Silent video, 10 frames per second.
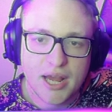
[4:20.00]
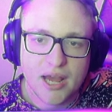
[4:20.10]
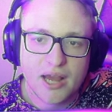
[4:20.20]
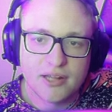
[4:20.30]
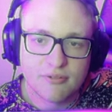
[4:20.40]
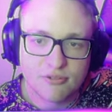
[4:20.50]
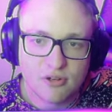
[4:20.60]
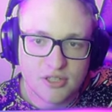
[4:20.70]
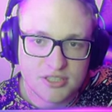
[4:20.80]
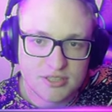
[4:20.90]
and of
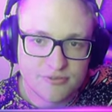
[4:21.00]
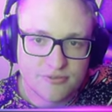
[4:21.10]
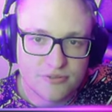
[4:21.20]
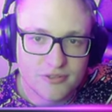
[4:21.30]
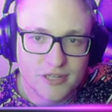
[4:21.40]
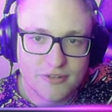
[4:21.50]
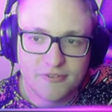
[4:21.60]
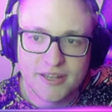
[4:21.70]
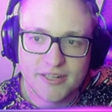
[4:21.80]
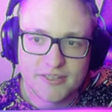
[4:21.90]
course if rook
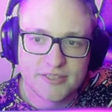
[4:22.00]
f8,